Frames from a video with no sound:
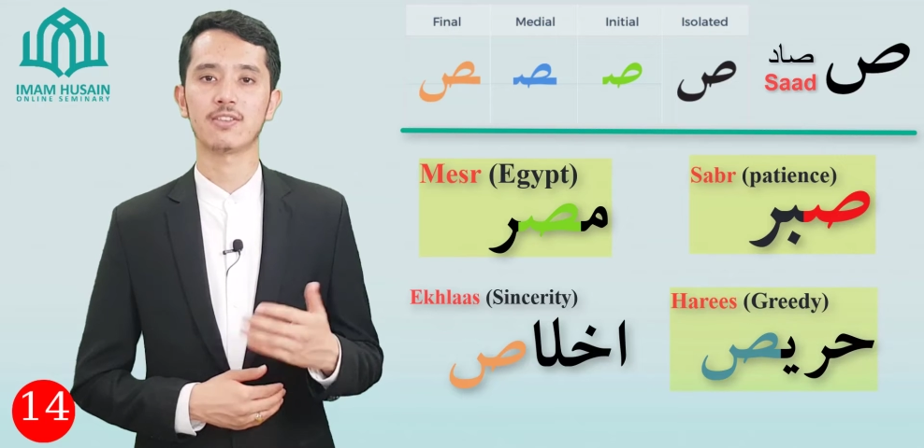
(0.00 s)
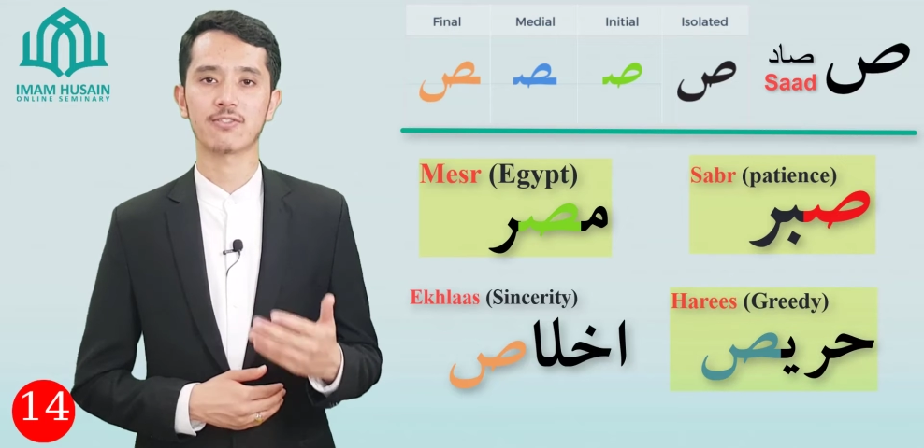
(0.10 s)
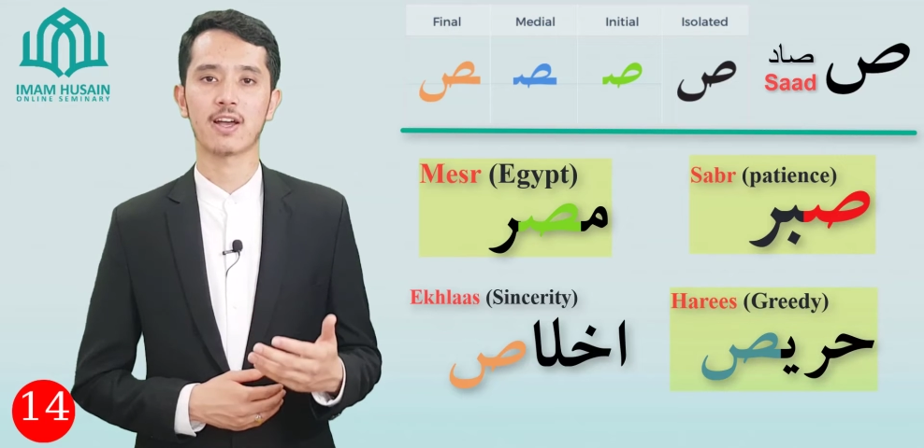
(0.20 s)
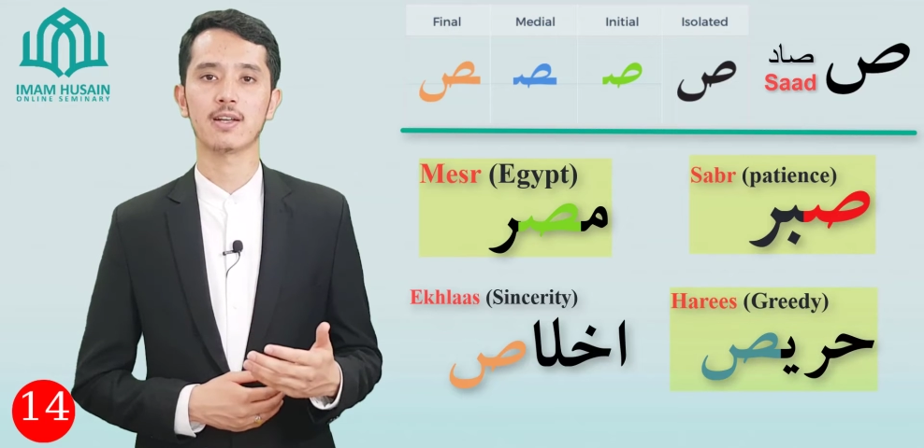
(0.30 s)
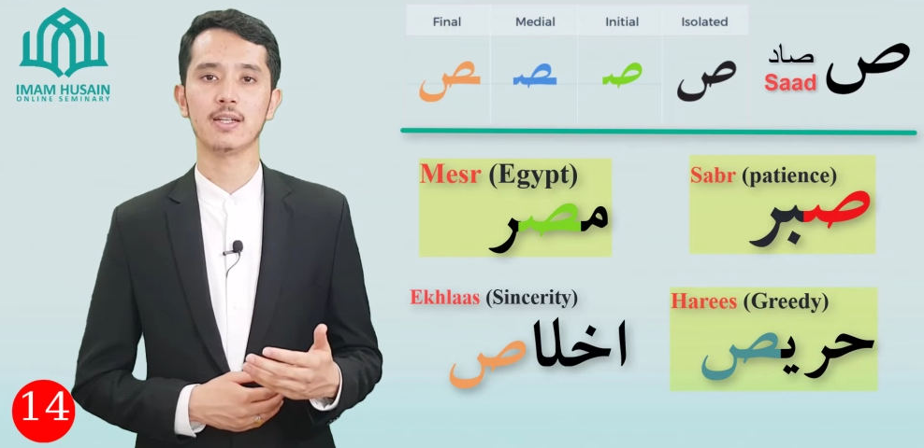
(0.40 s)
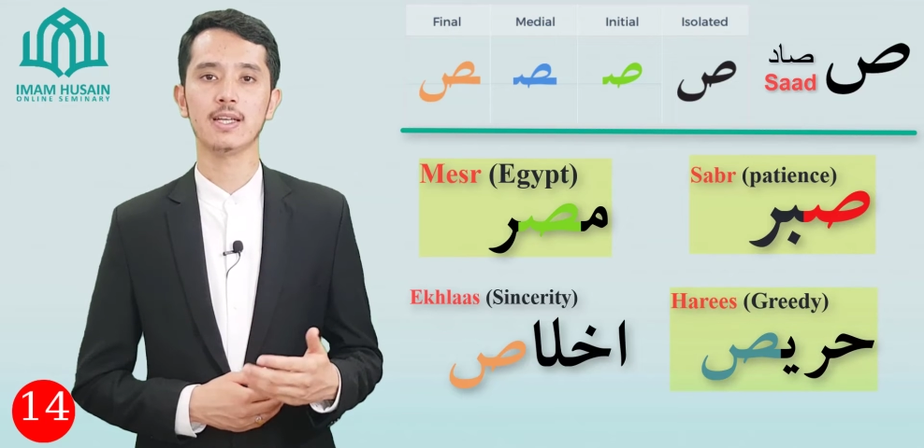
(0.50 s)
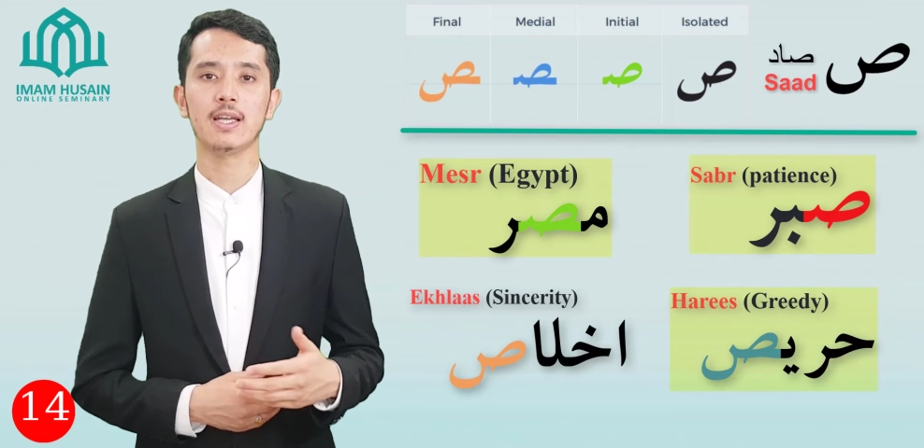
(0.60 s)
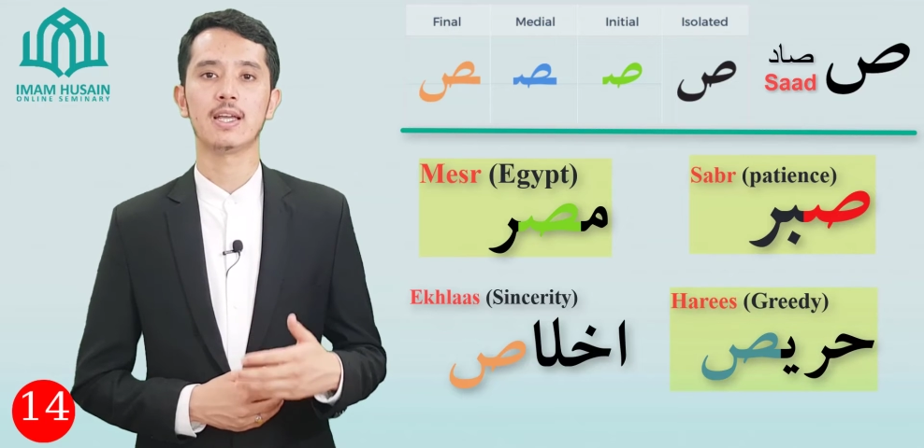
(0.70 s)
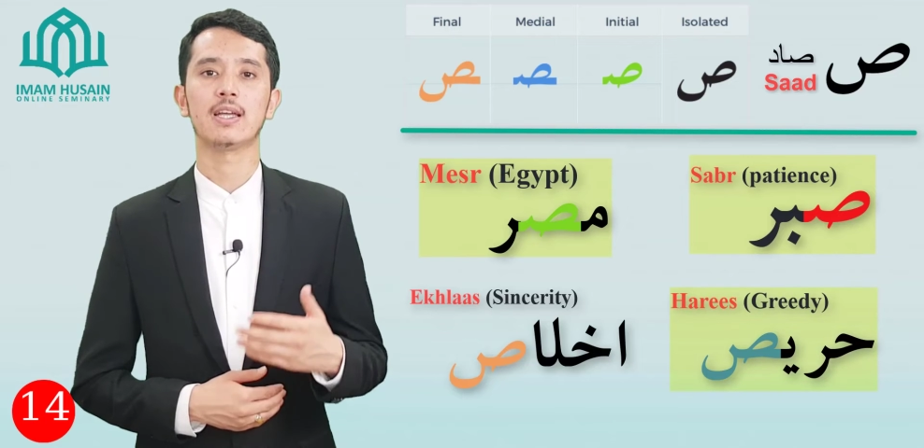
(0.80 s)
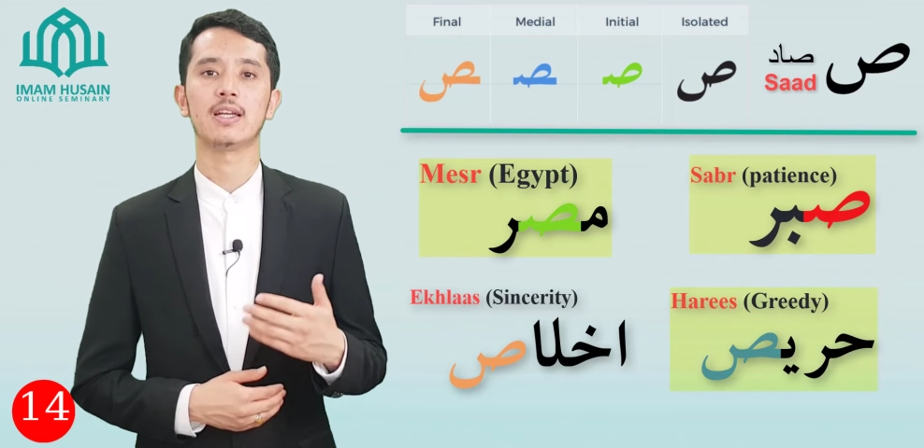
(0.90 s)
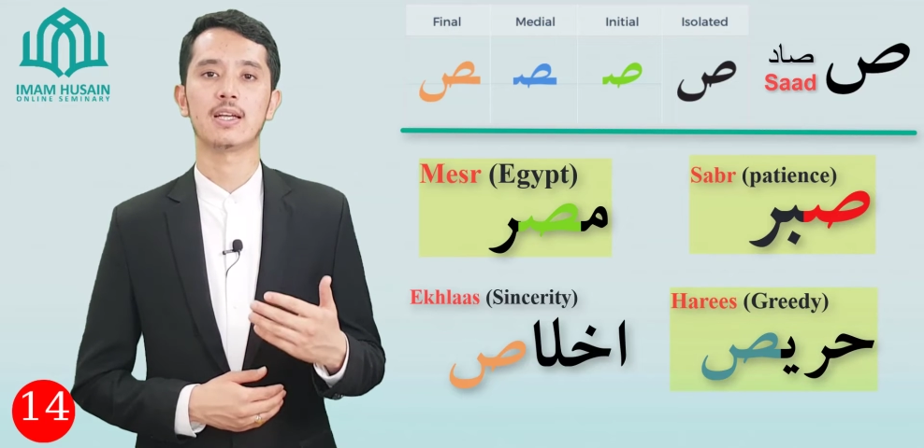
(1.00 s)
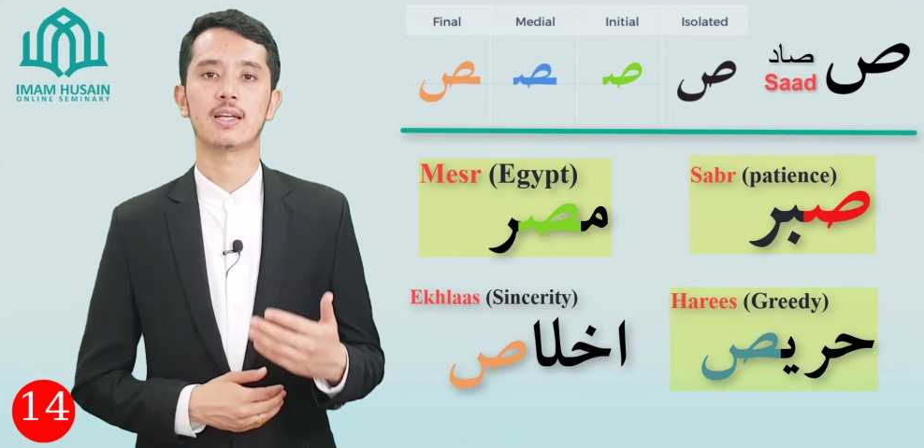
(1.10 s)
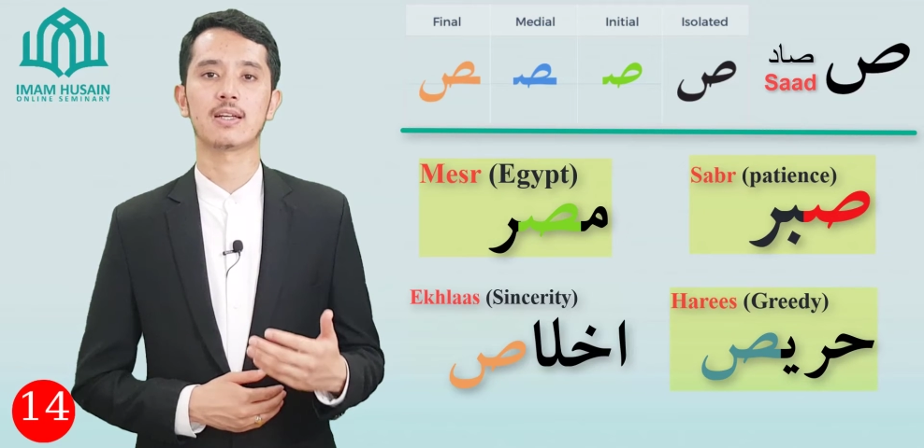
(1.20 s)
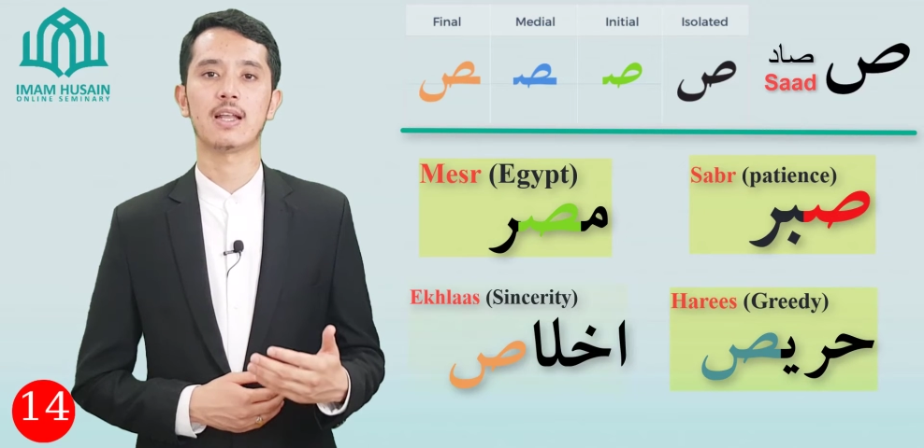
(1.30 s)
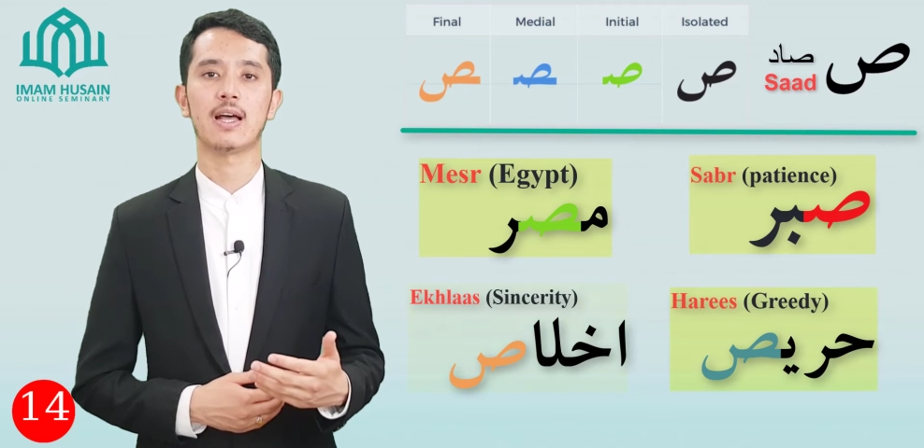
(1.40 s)
finally,
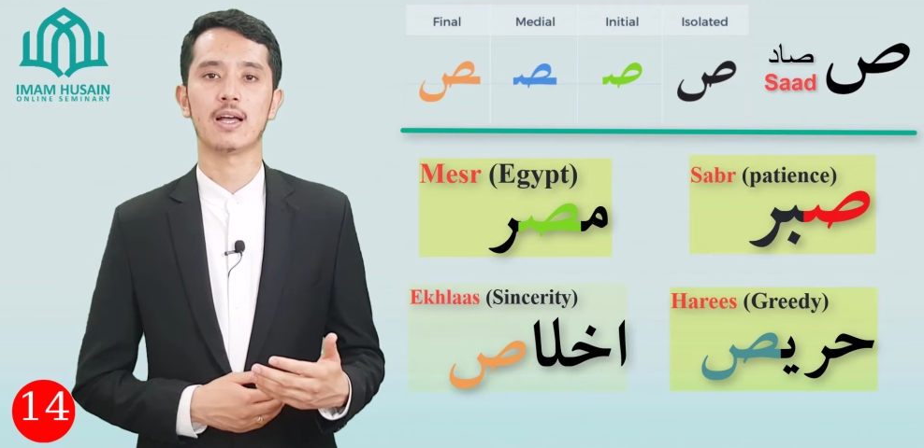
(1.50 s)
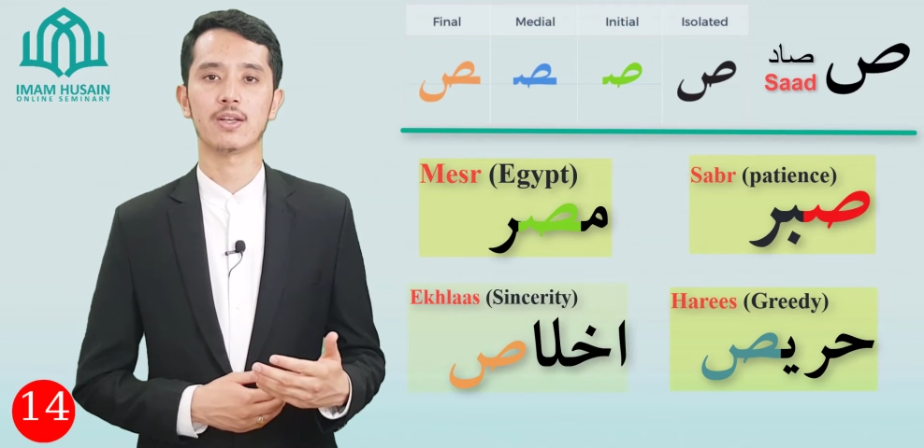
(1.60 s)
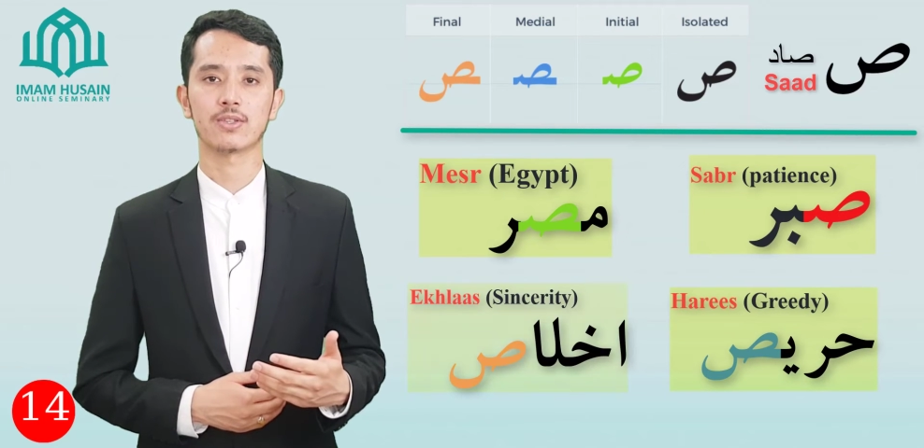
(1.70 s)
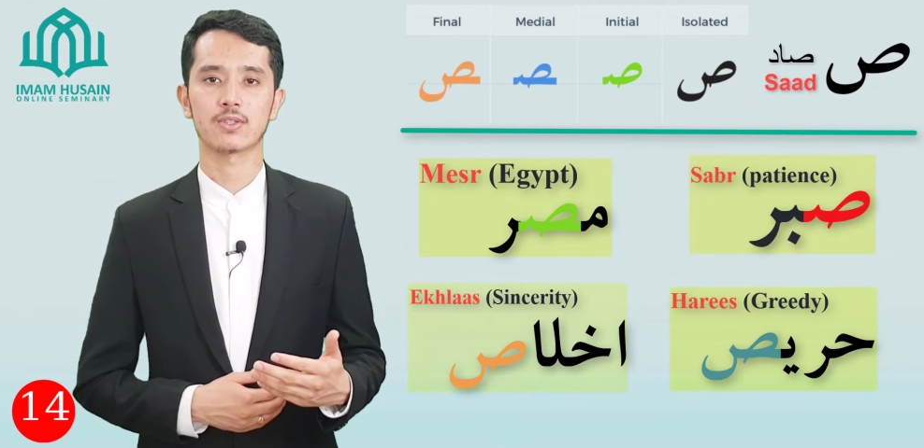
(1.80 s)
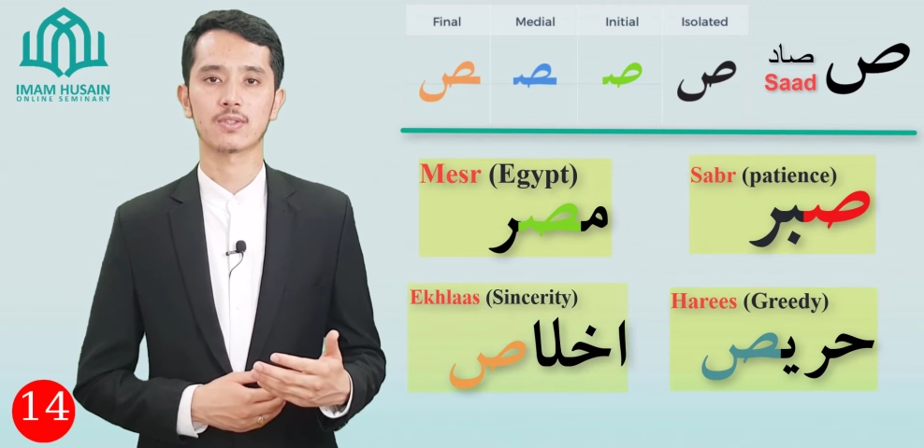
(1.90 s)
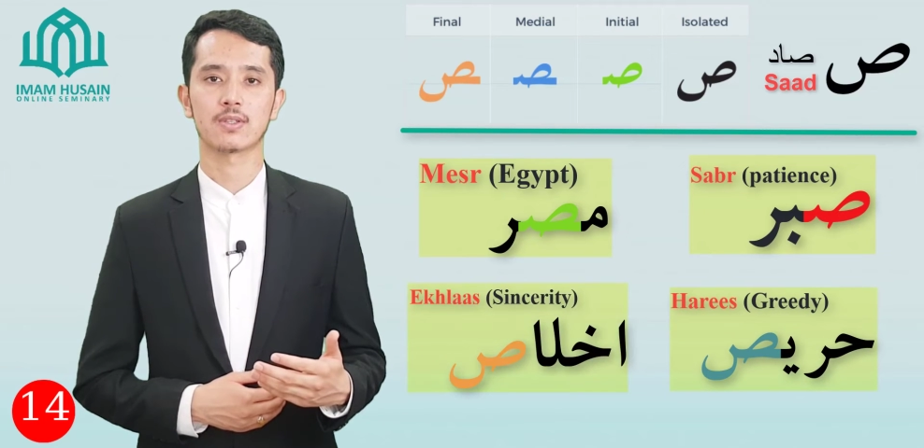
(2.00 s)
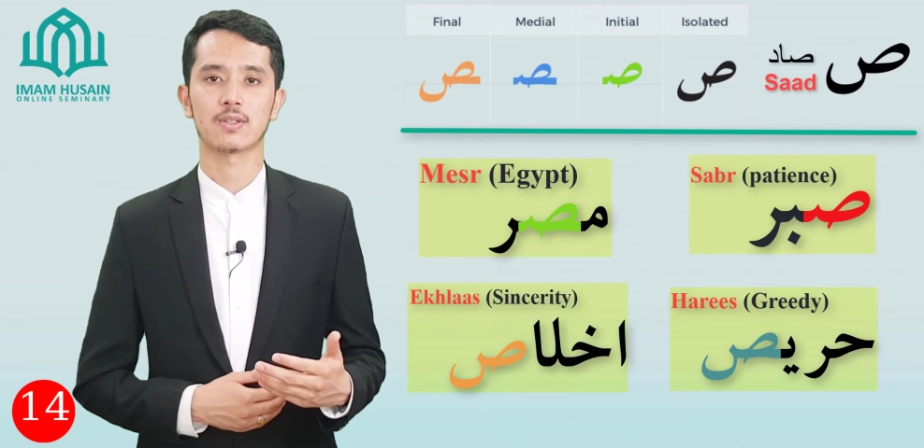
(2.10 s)
Ikhlas.